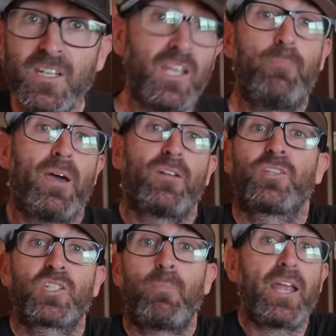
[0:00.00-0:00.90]
He pedaled
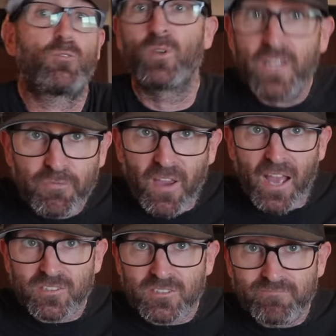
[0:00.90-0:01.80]
his bike really
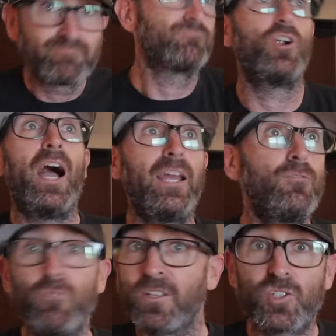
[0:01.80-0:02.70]
fast.
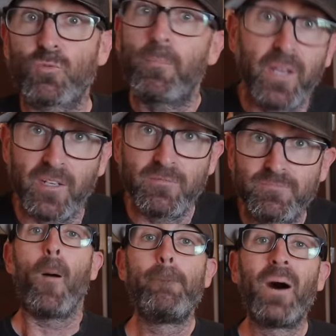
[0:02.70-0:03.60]
Ride, rinse, repeat.
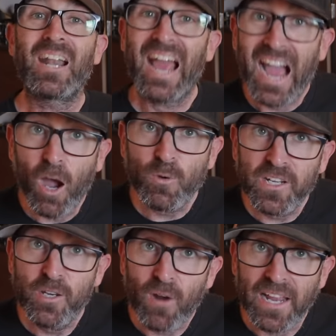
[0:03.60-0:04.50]
But how did
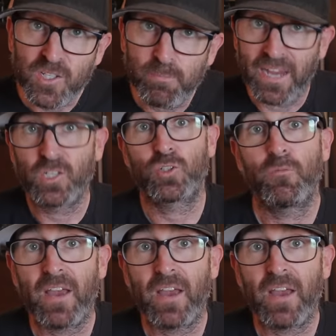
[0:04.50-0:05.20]
he ride his bike so